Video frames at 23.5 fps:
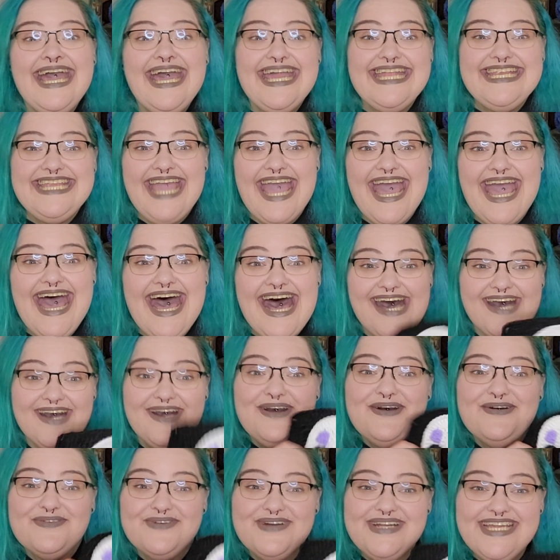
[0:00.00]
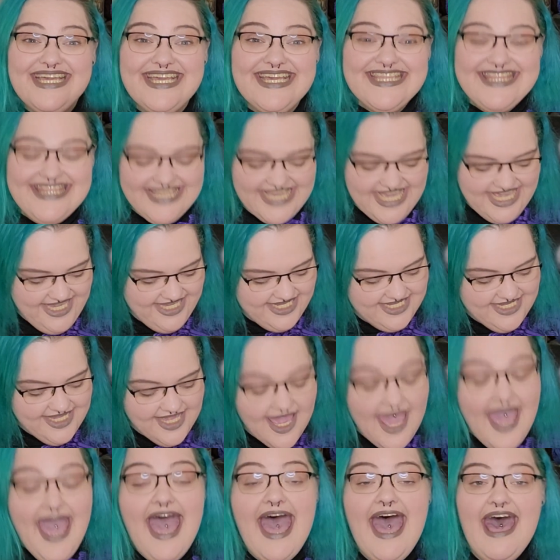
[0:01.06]
And yeah, what do you think?
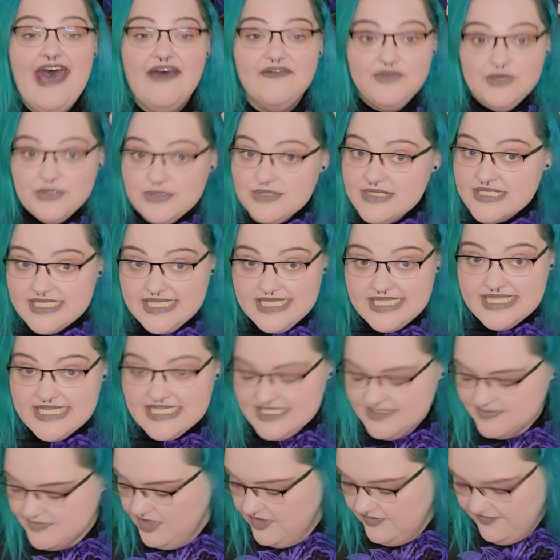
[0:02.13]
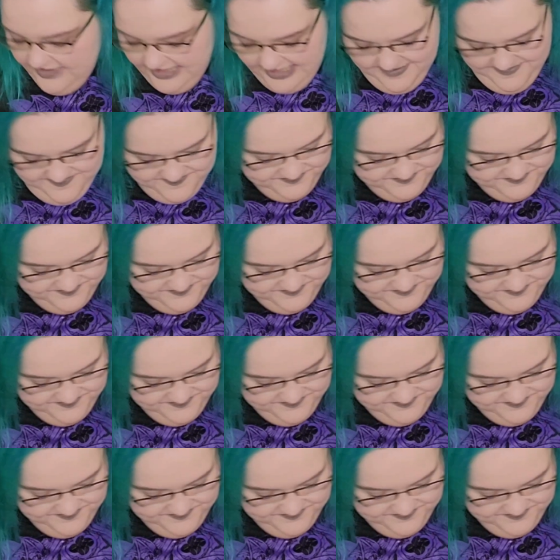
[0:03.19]
Have you seen this movie?